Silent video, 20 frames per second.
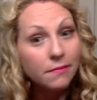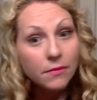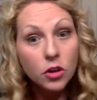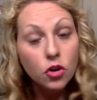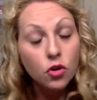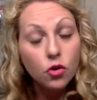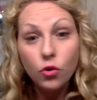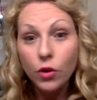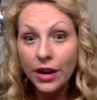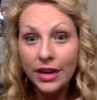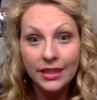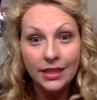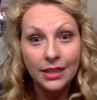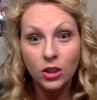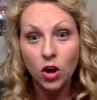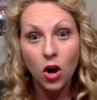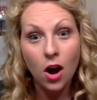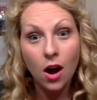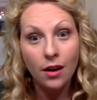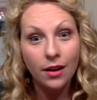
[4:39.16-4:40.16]
Crazy
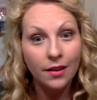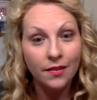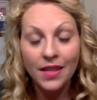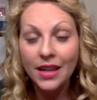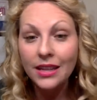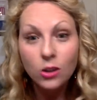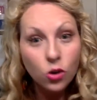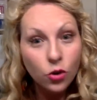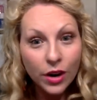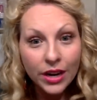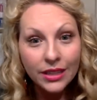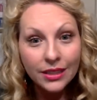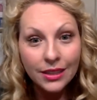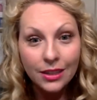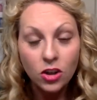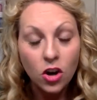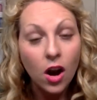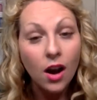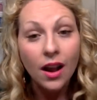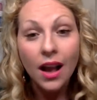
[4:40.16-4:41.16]
talk. That's crazy
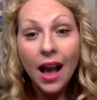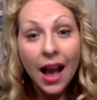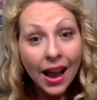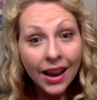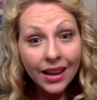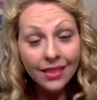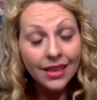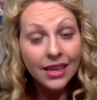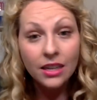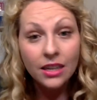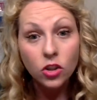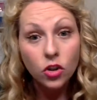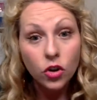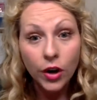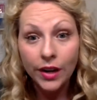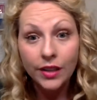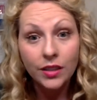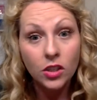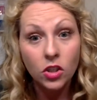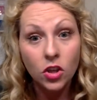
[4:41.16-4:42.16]
talk. I think it's
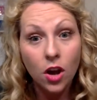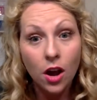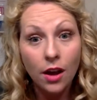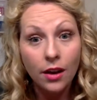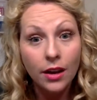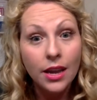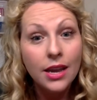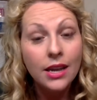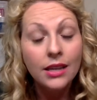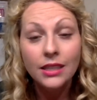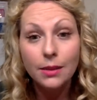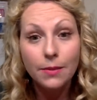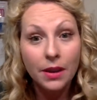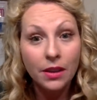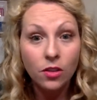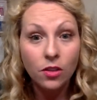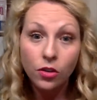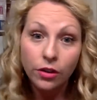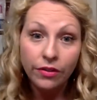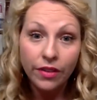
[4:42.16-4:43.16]
crazy talk to make
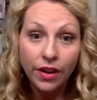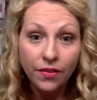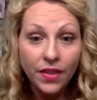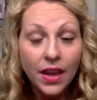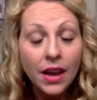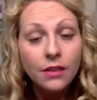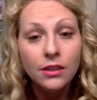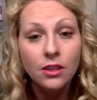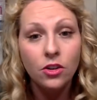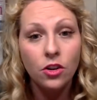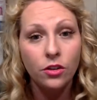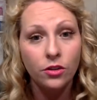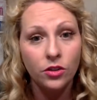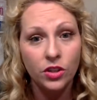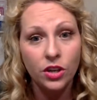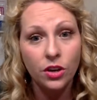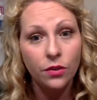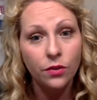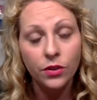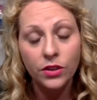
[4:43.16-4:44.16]
$35,000 a
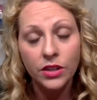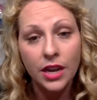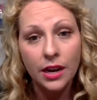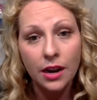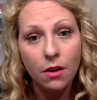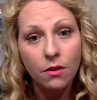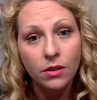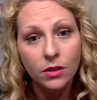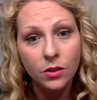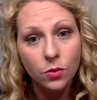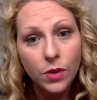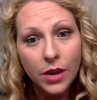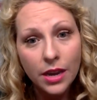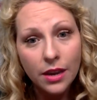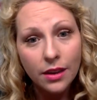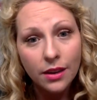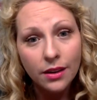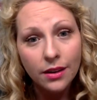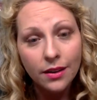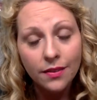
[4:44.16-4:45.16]
year for 10 hours a week.
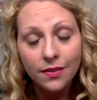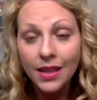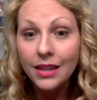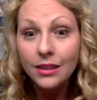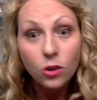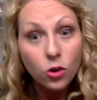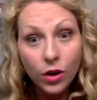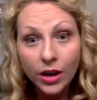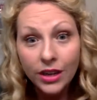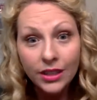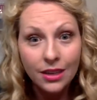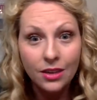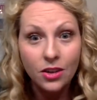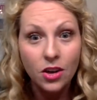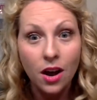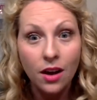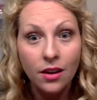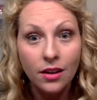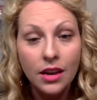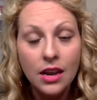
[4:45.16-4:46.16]
That's crazy
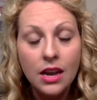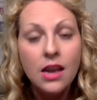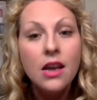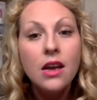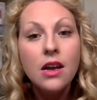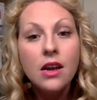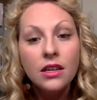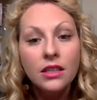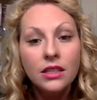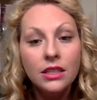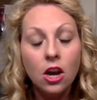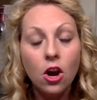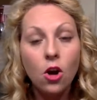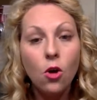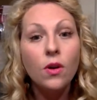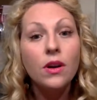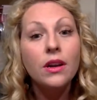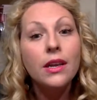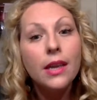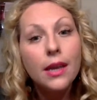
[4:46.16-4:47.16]
talk. So
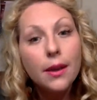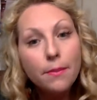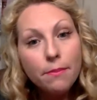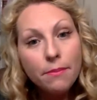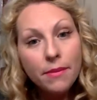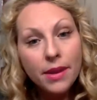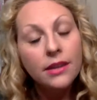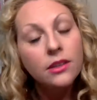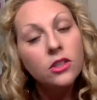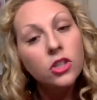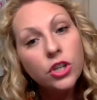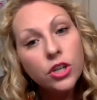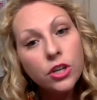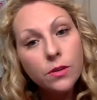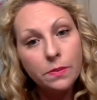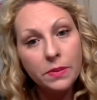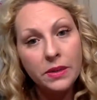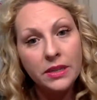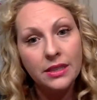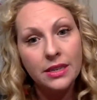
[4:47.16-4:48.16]
commit to your
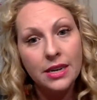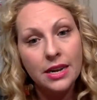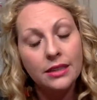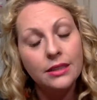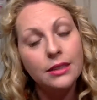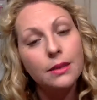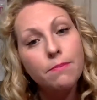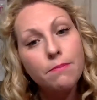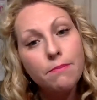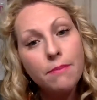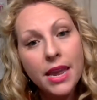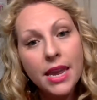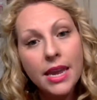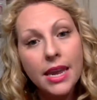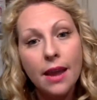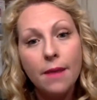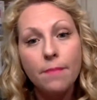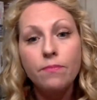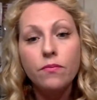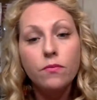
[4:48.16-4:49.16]
business. Make
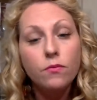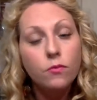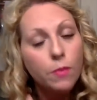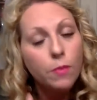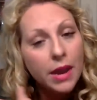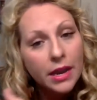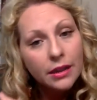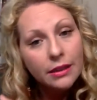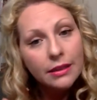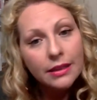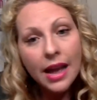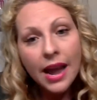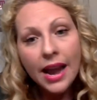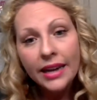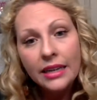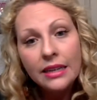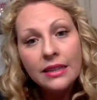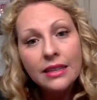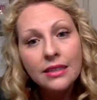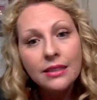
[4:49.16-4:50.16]
it. Make a line
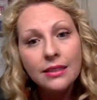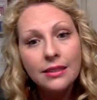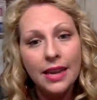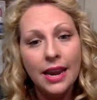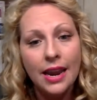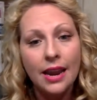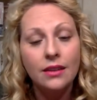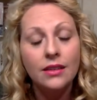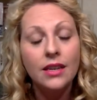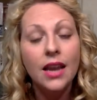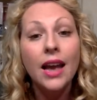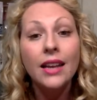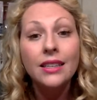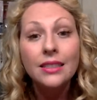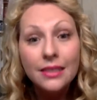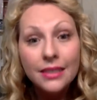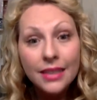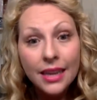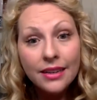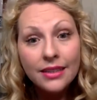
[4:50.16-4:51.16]
in the sand.
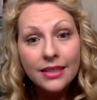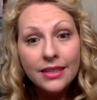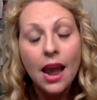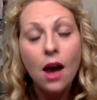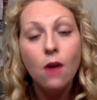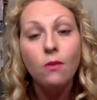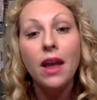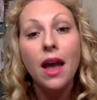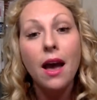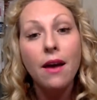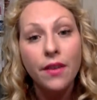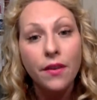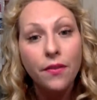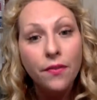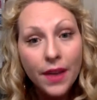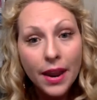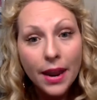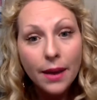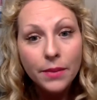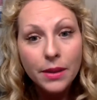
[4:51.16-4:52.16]
Sit down. Have a
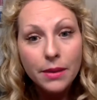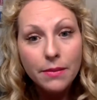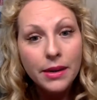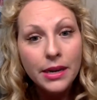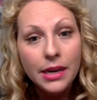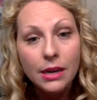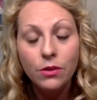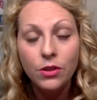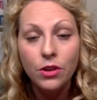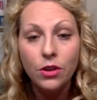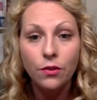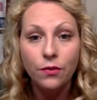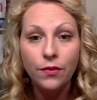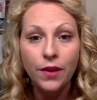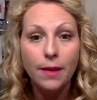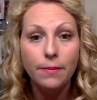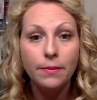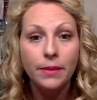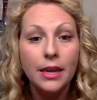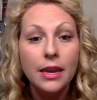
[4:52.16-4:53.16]
family meeting with your
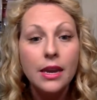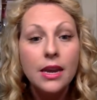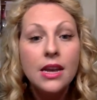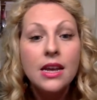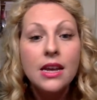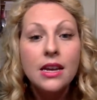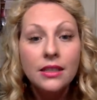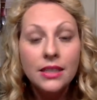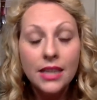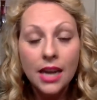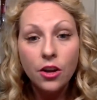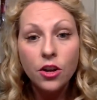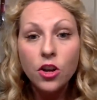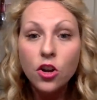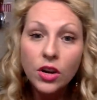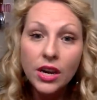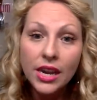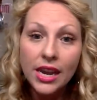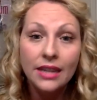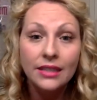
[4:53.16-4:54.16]
family. Tell your
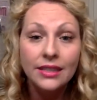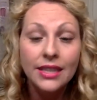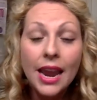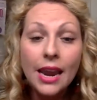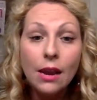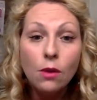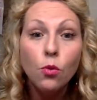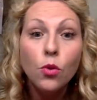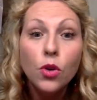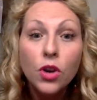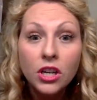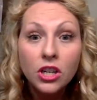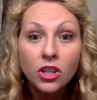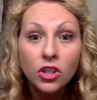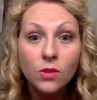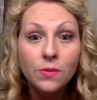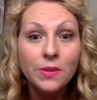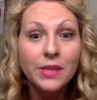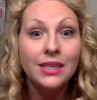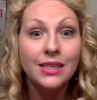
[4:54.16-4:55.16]
kids, hey, we're going to
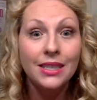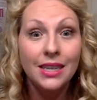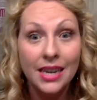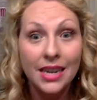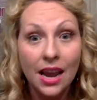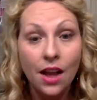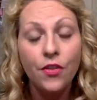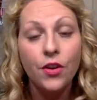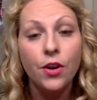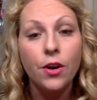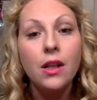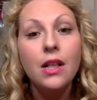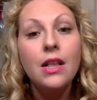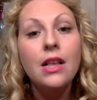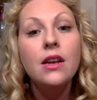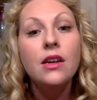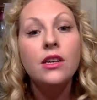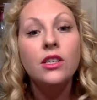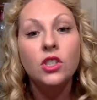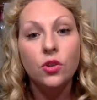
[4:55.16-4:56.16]
do this together
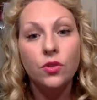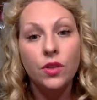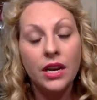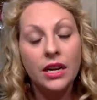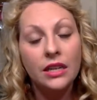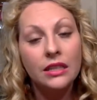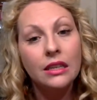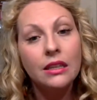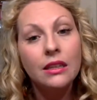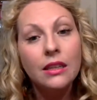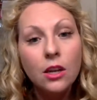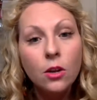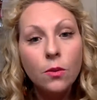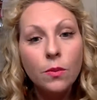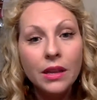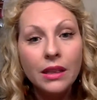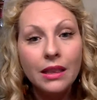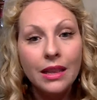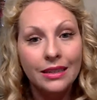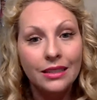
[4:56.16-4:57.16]
so that it's a little
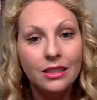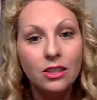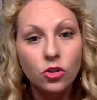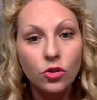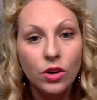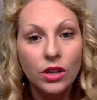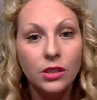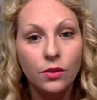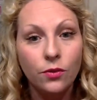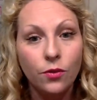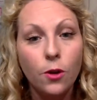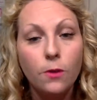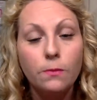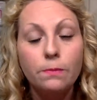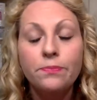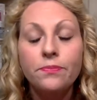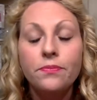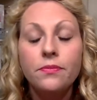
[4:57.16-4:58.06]
bit less stressful.